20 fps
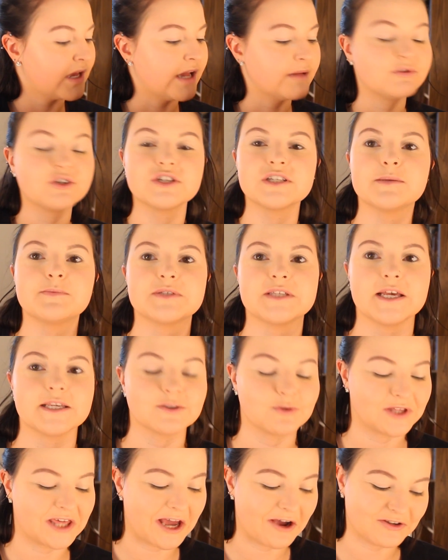I'm just
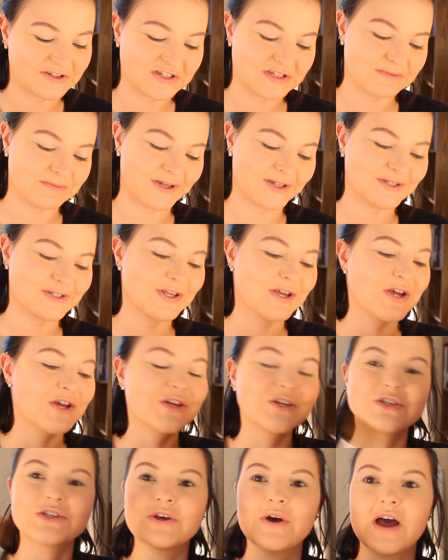obsessed with how it smells.
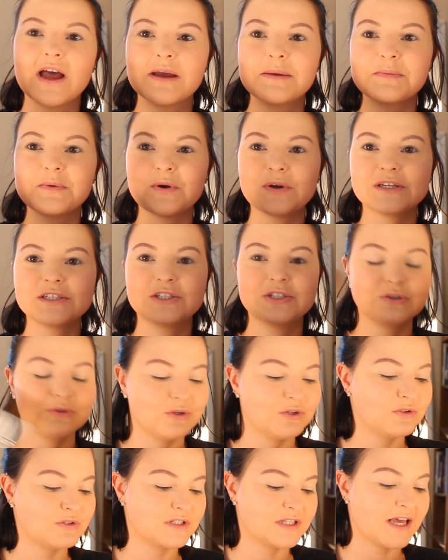So, I'm going to
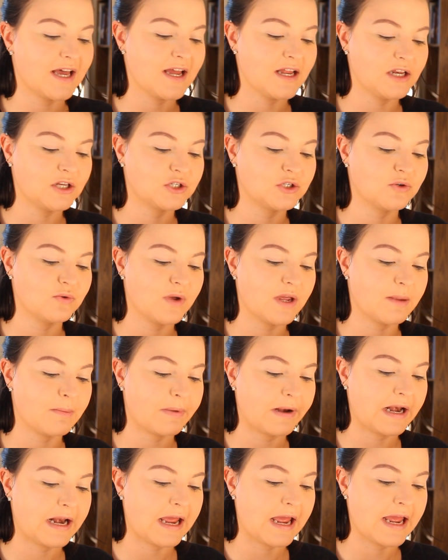use that to
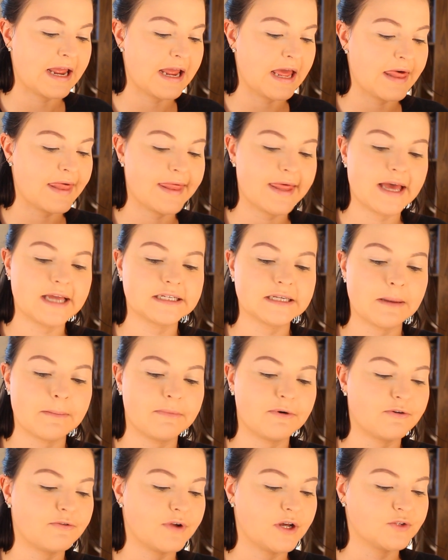apply that
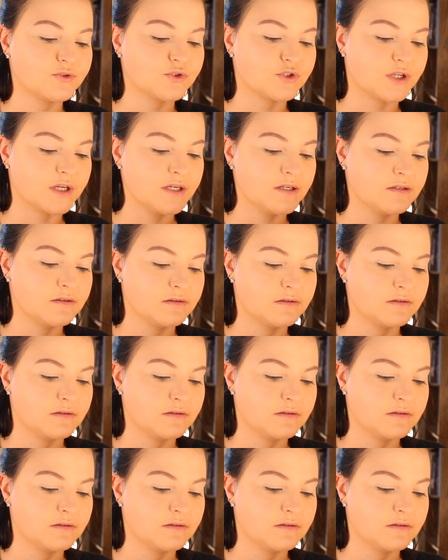bronzer.